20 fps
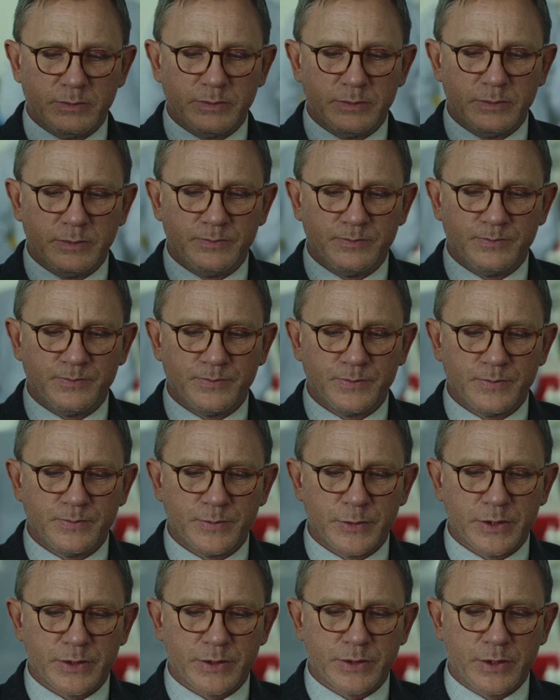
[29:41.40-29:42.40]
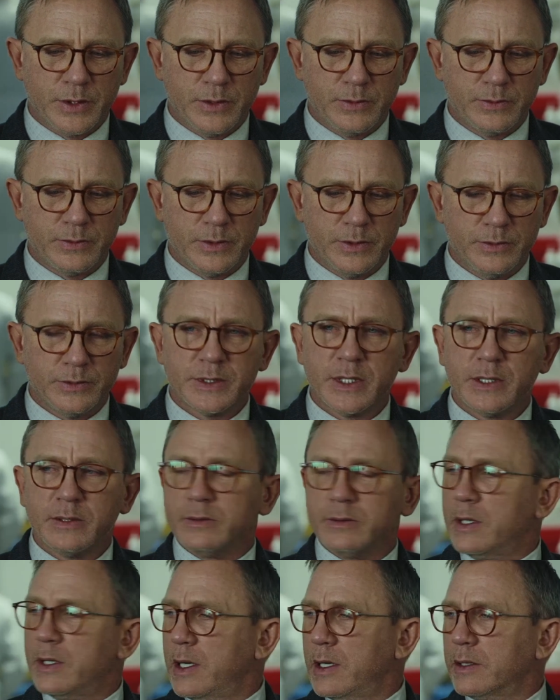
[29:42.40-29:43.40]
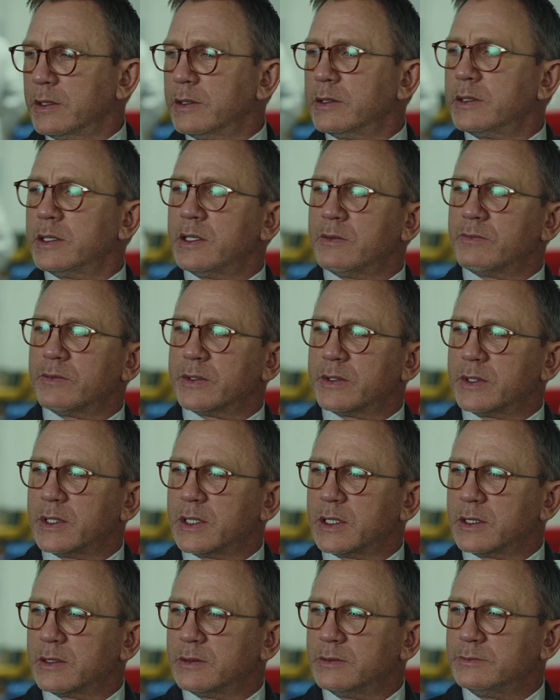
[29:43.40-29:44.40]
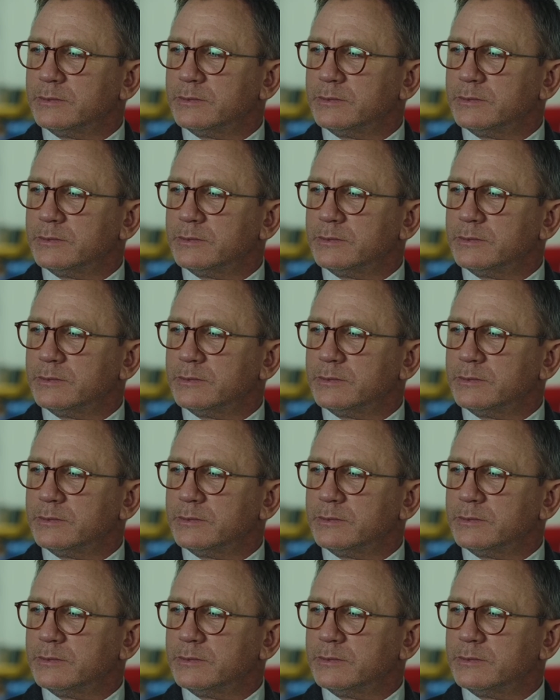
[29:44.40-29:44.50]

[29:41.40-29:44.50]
It doesn't matter, as Ransom has already grasped her in.